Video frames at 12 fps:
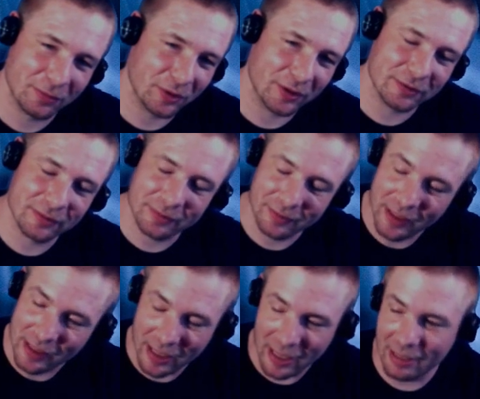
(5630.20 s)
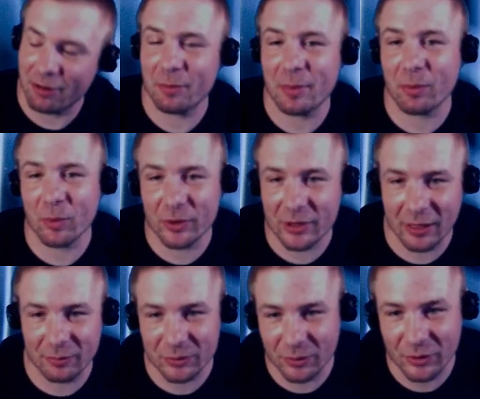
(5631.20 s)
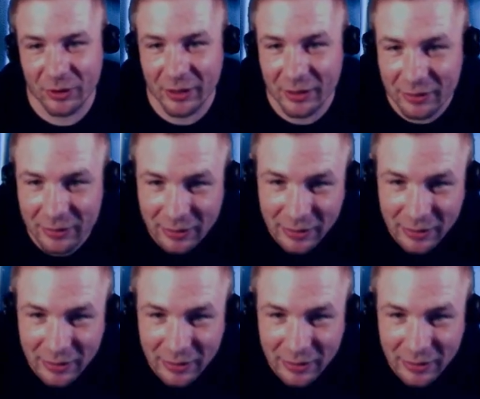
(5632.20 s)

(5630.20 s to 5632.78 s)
or I don't remember what time zone you're in.